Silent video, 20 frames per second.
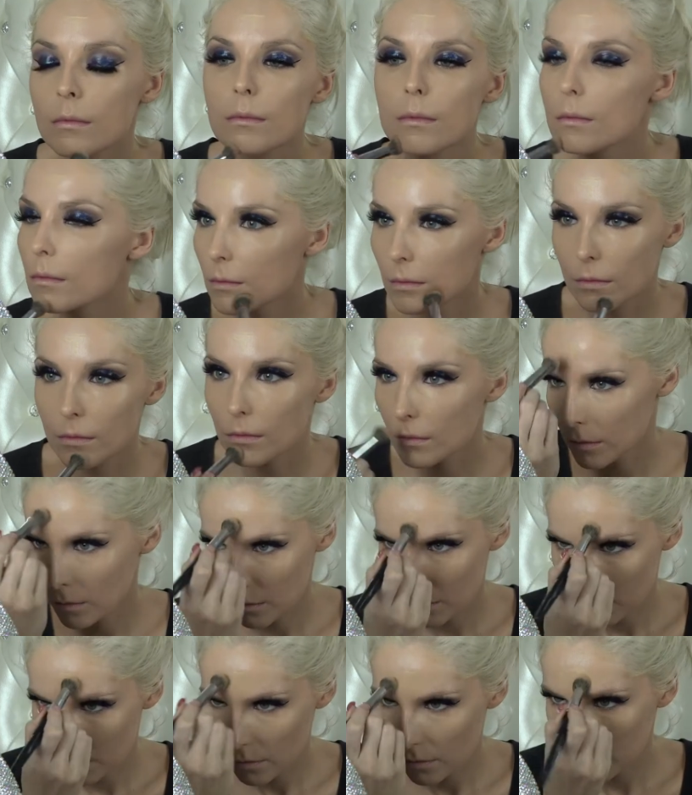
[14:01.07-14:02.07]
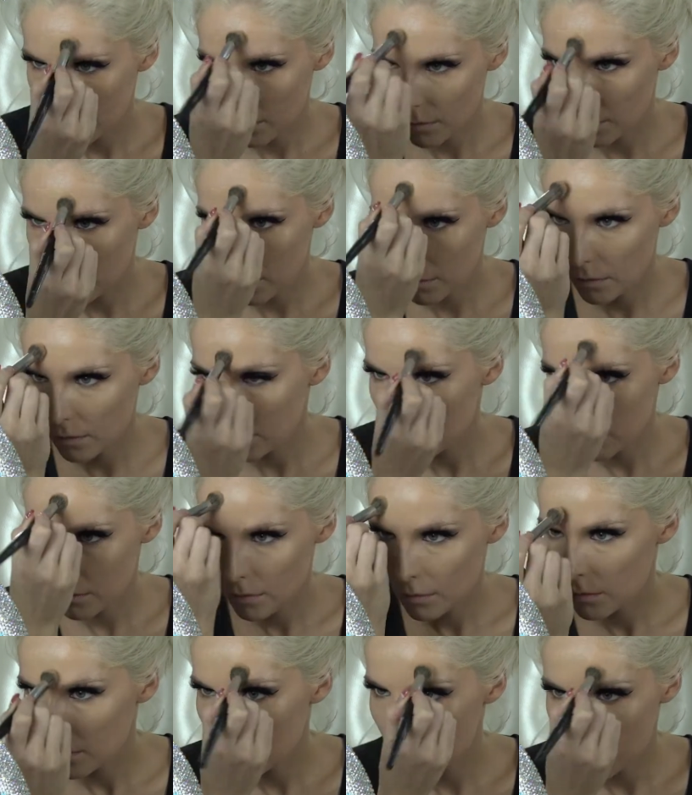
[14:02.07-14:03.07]

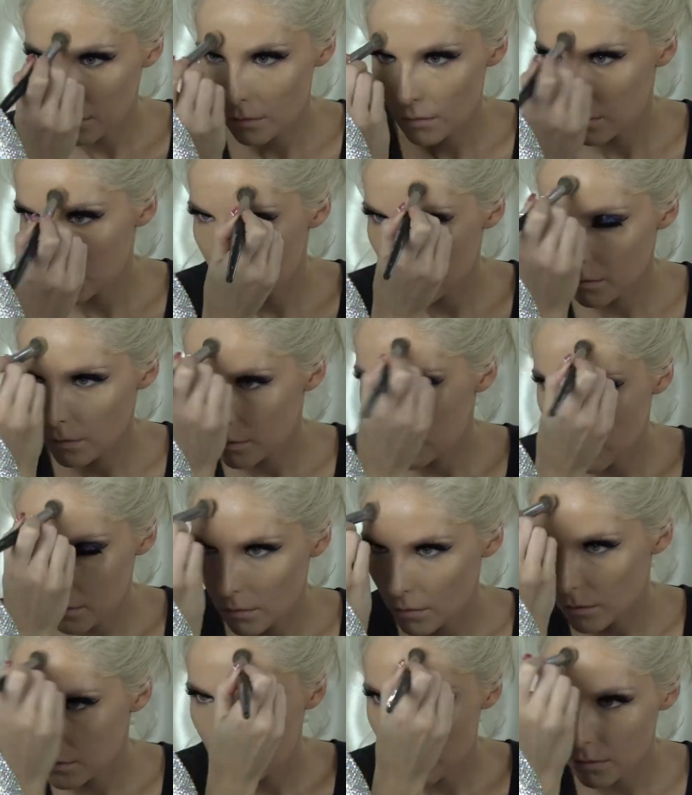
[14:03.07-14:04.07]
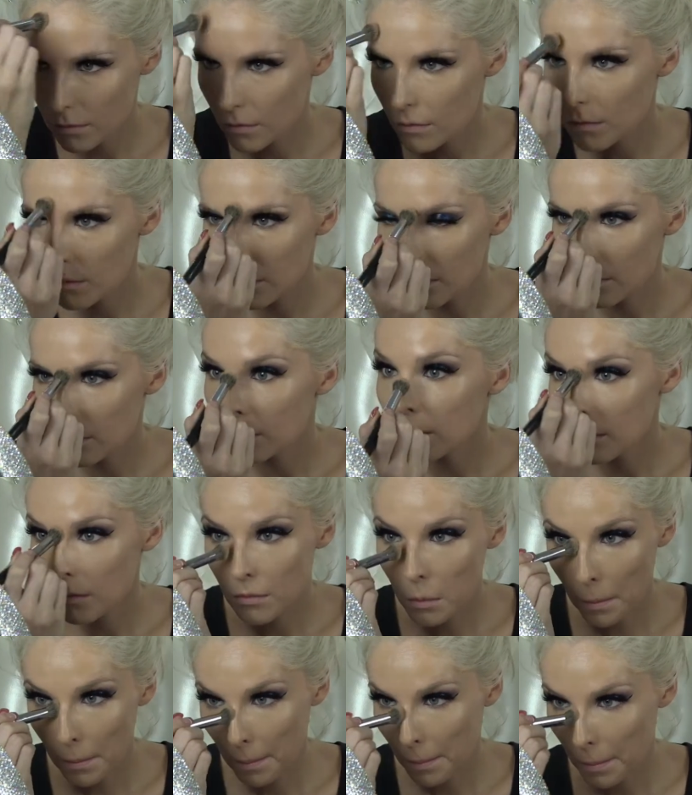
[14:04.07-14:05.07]

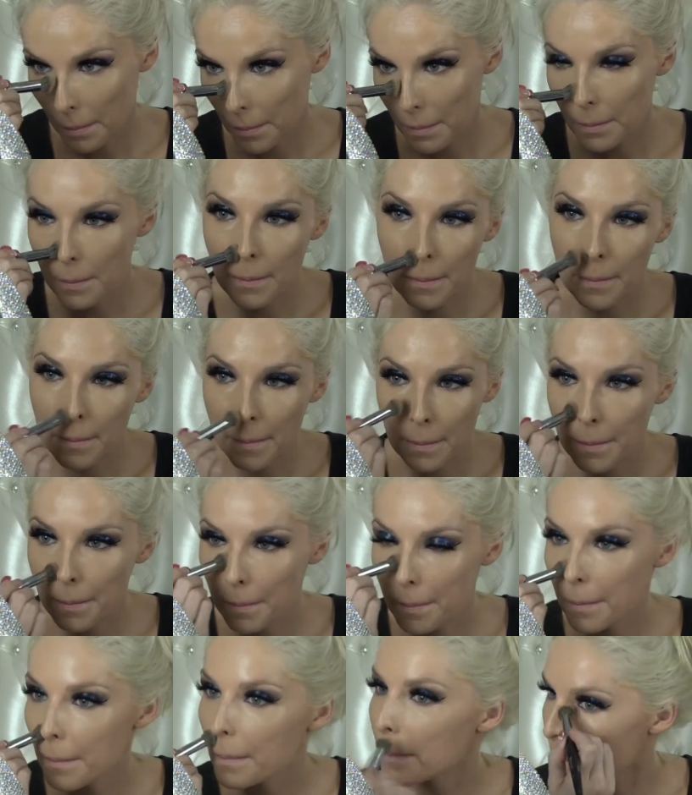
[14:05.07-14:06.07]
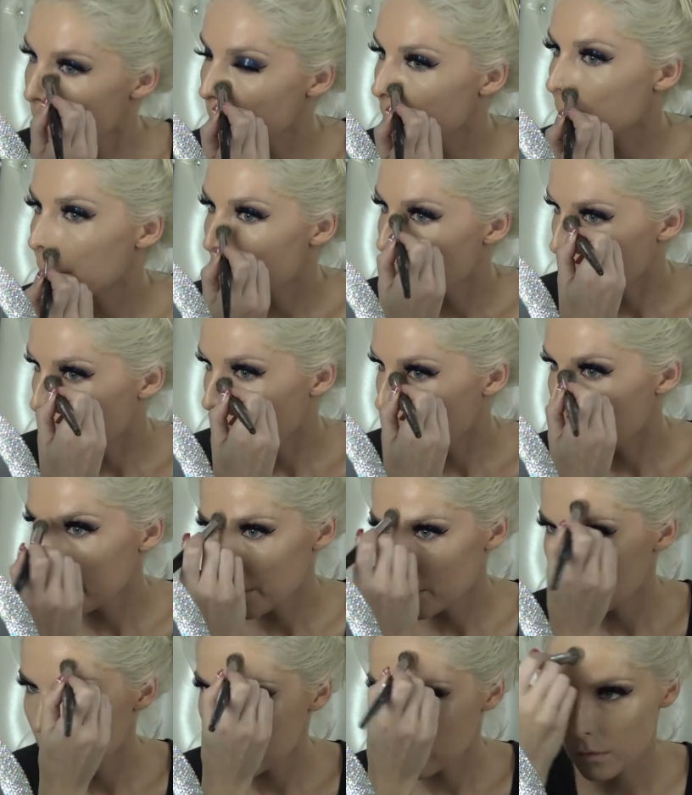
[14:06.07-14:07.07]

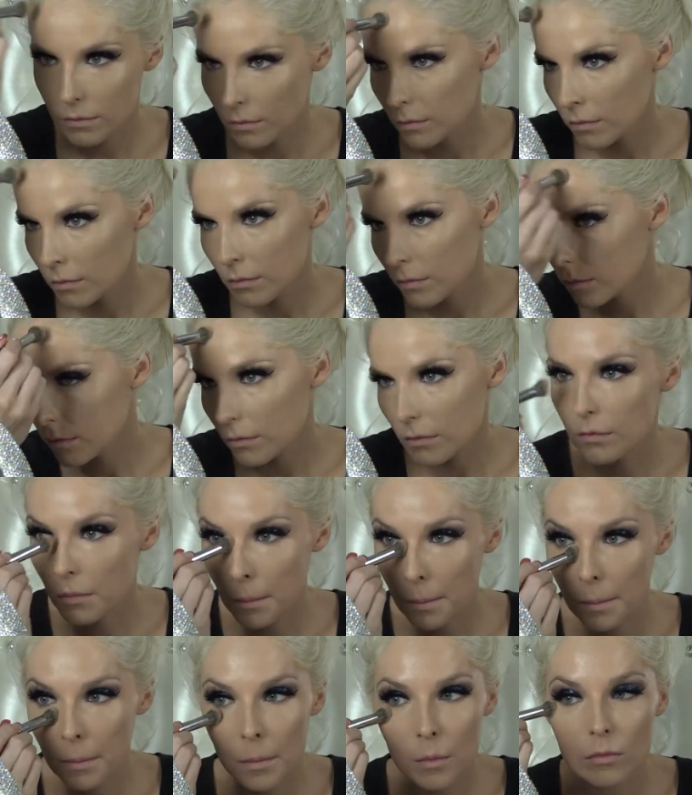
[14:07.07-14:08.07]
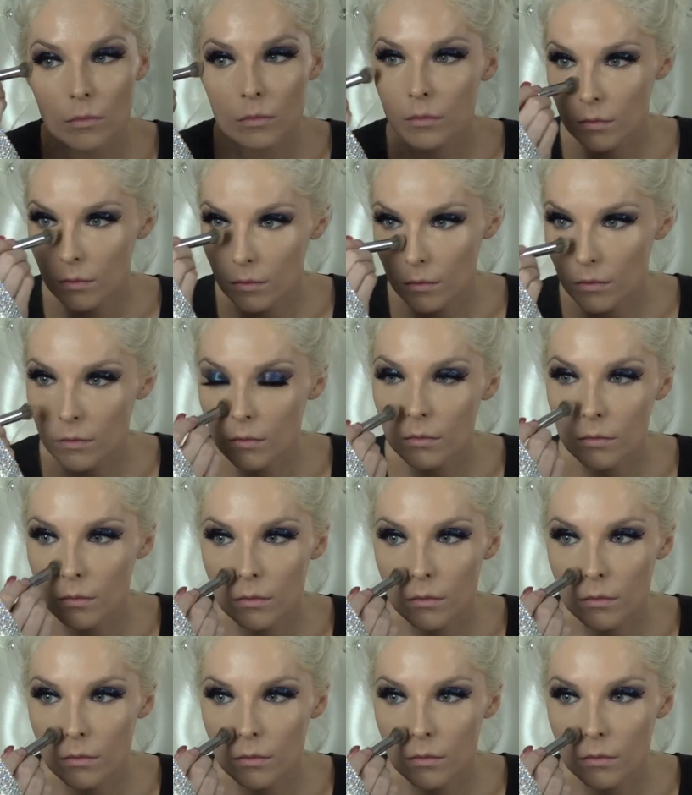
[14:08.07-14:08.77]
Nothing is said.